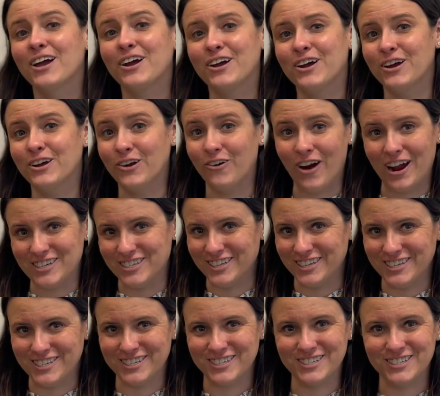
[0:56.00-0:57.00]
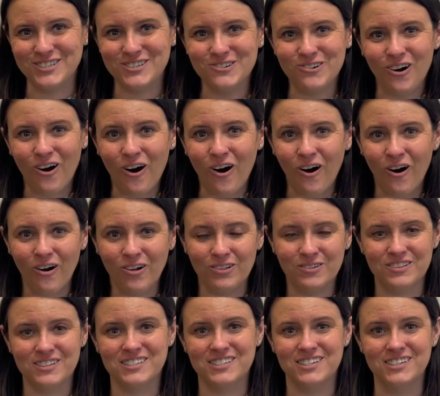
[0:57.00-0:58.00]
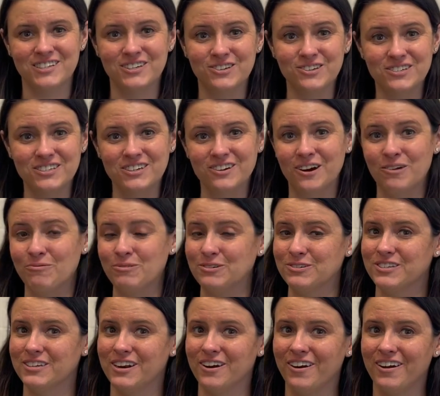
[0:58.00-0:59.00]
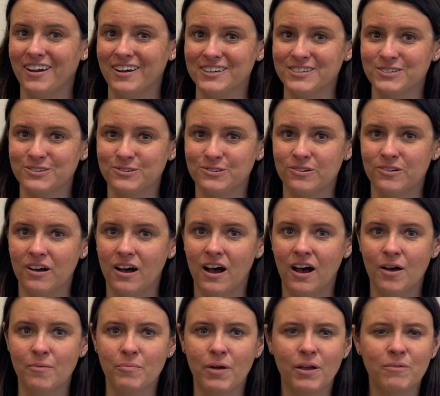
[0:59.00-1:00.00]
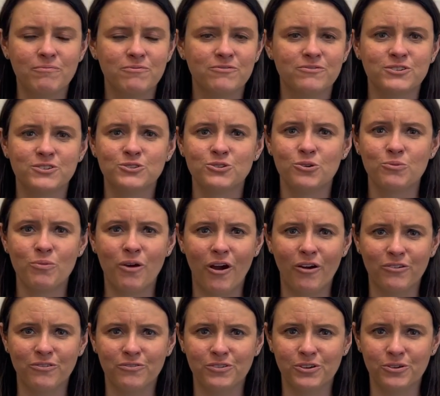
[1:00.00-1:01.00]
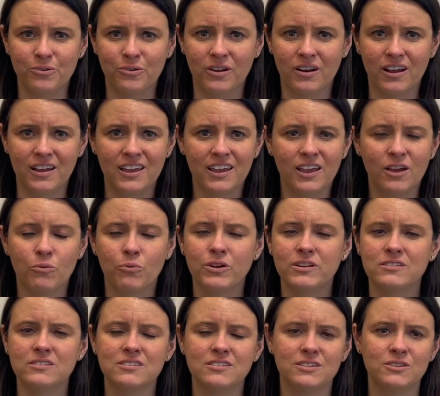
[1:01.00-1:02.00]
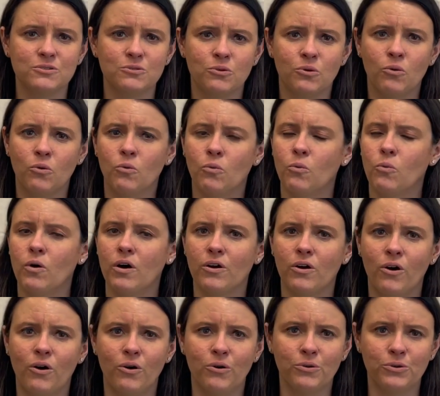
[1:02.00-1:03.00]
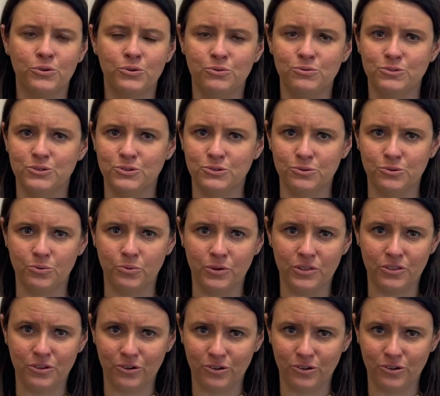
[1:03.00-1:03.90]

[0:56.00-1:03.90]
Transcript: Congratulations to all of the seniors here at Wilson Area High School. Um, I'm so proud of you, and I can't wait to see what all you do with